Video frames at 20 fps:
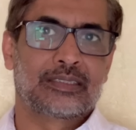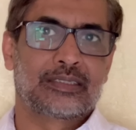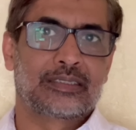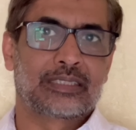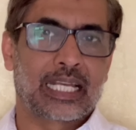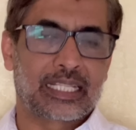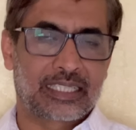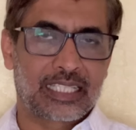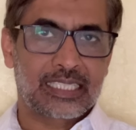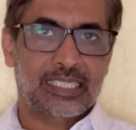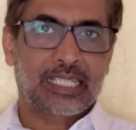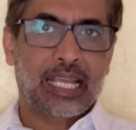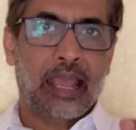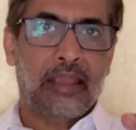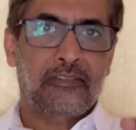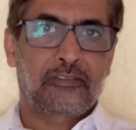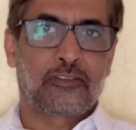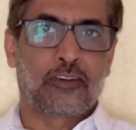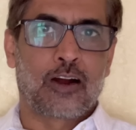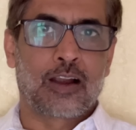that this
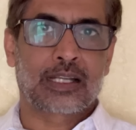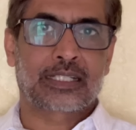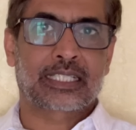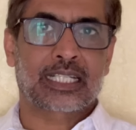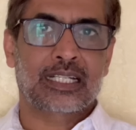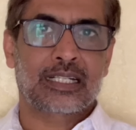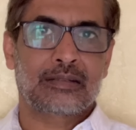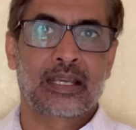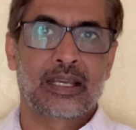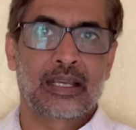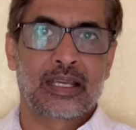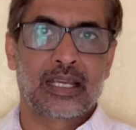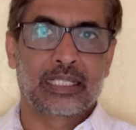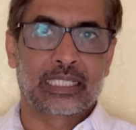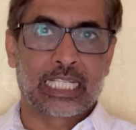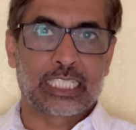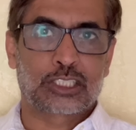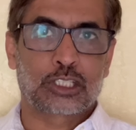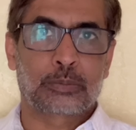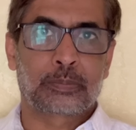guy Falter,
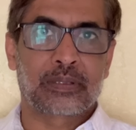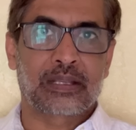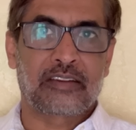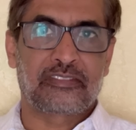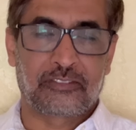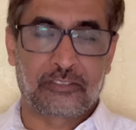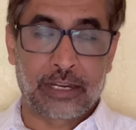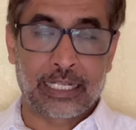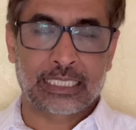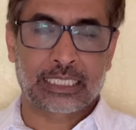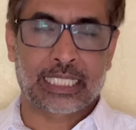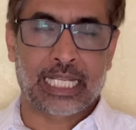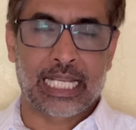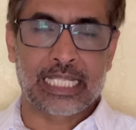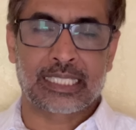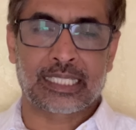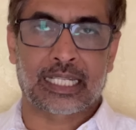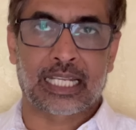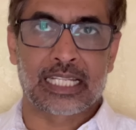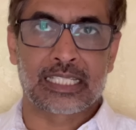there should be a fresh
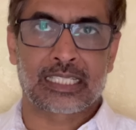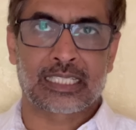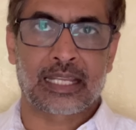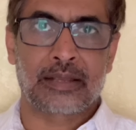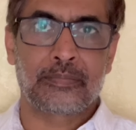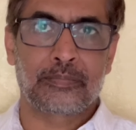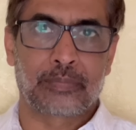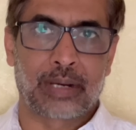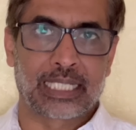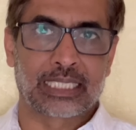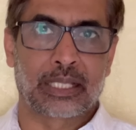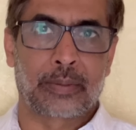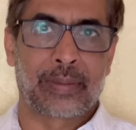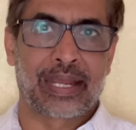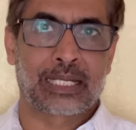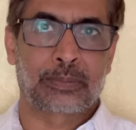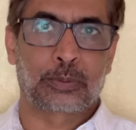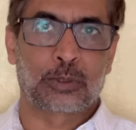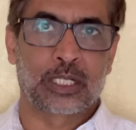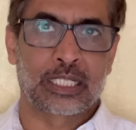case against him by the
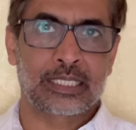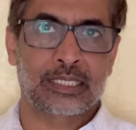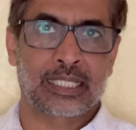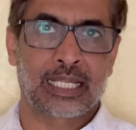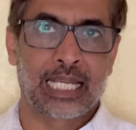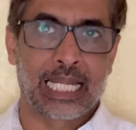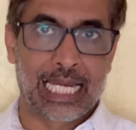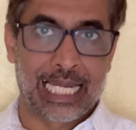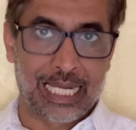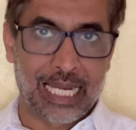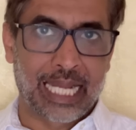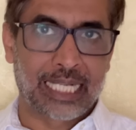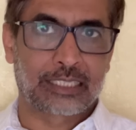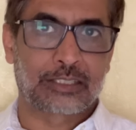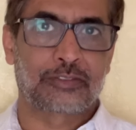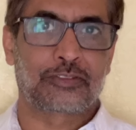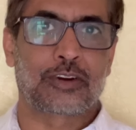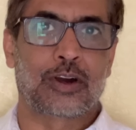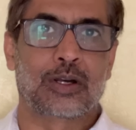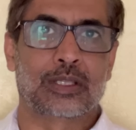Met Police in light
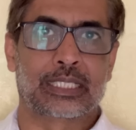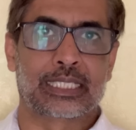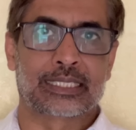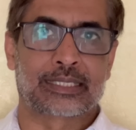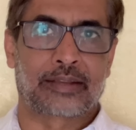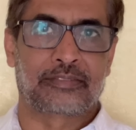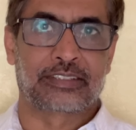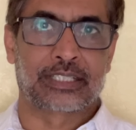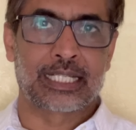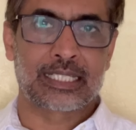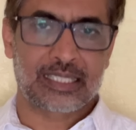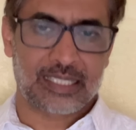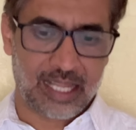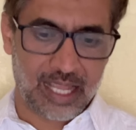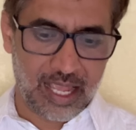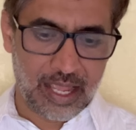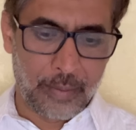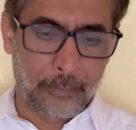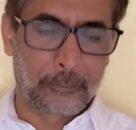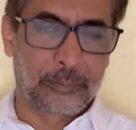of all this evidence.
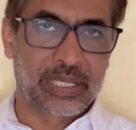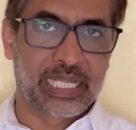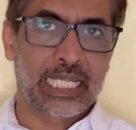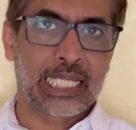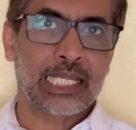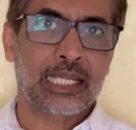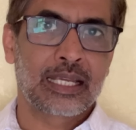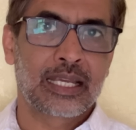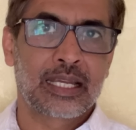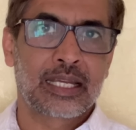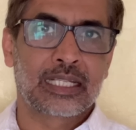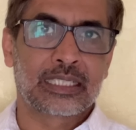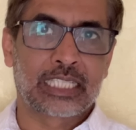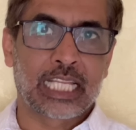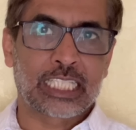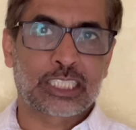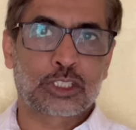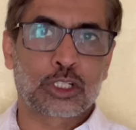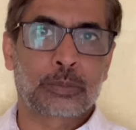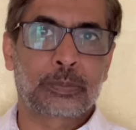B,
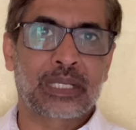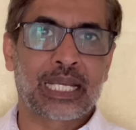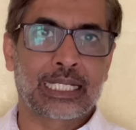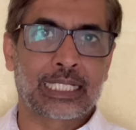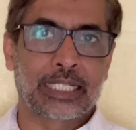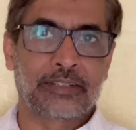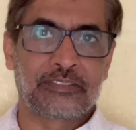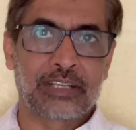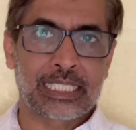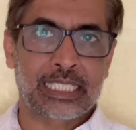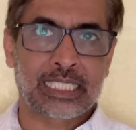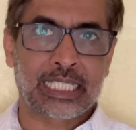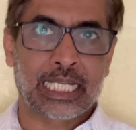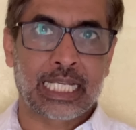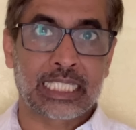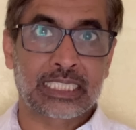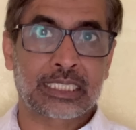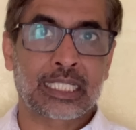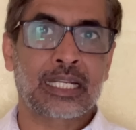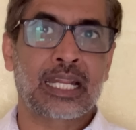there should be an
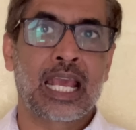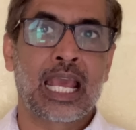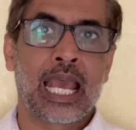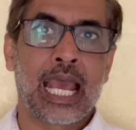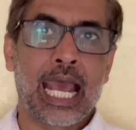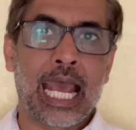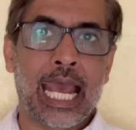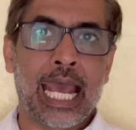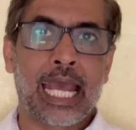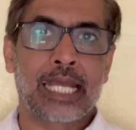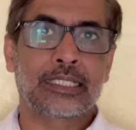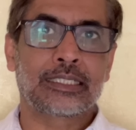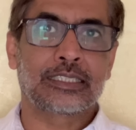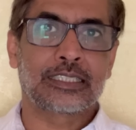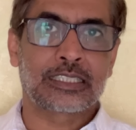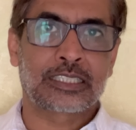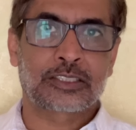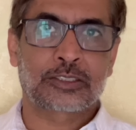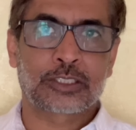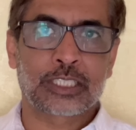investigation
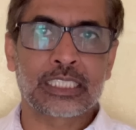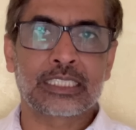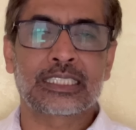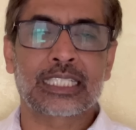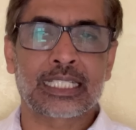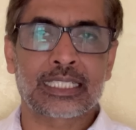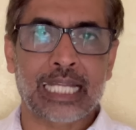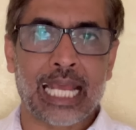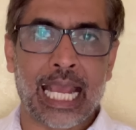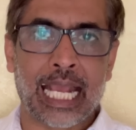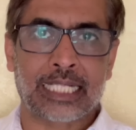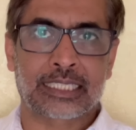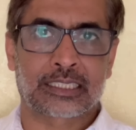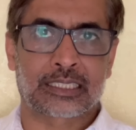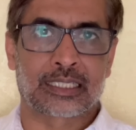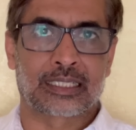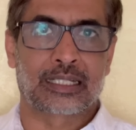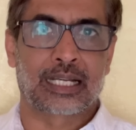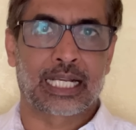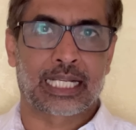and stringent
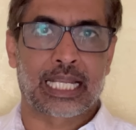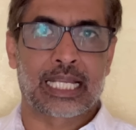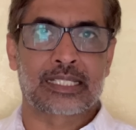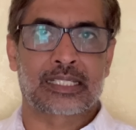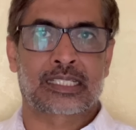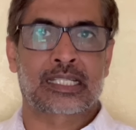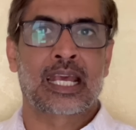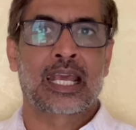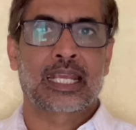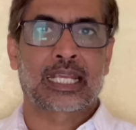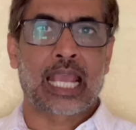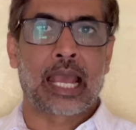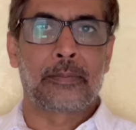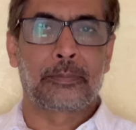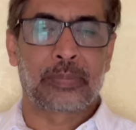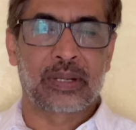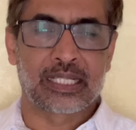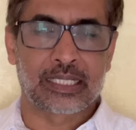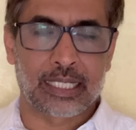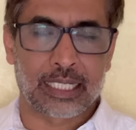action against
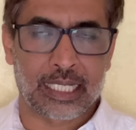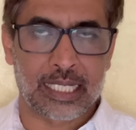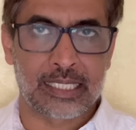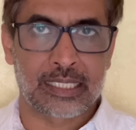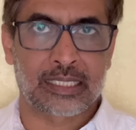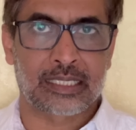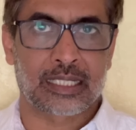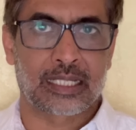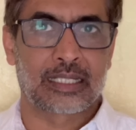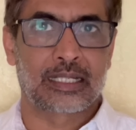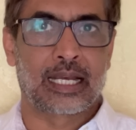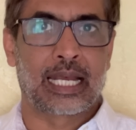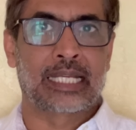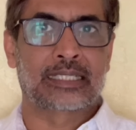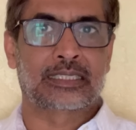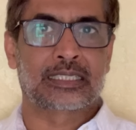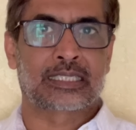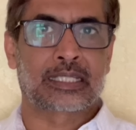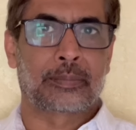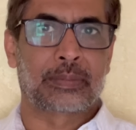campaign against
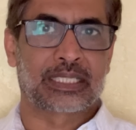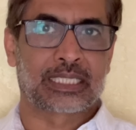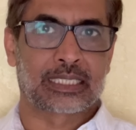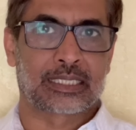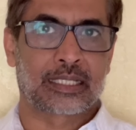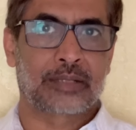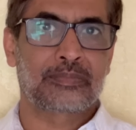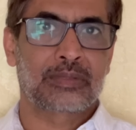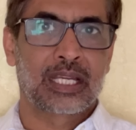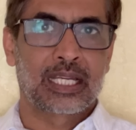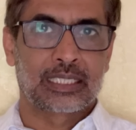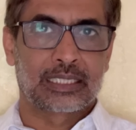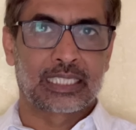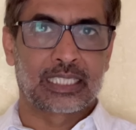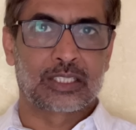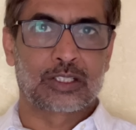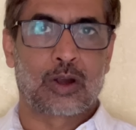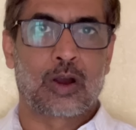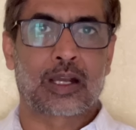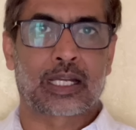anti-Semitism,
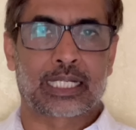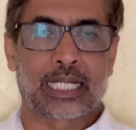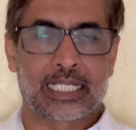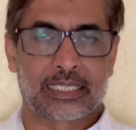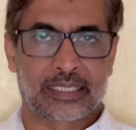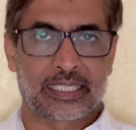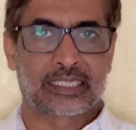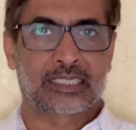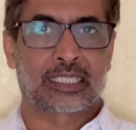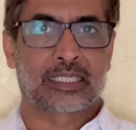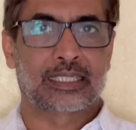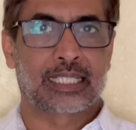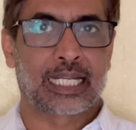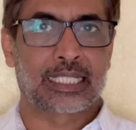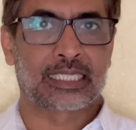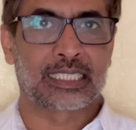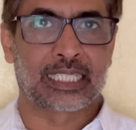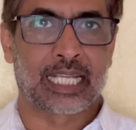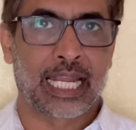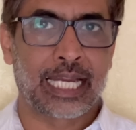the organization
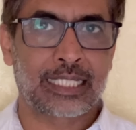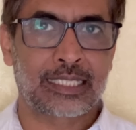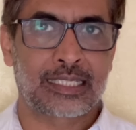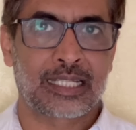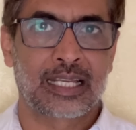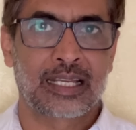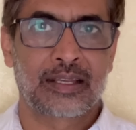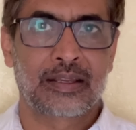that he heads,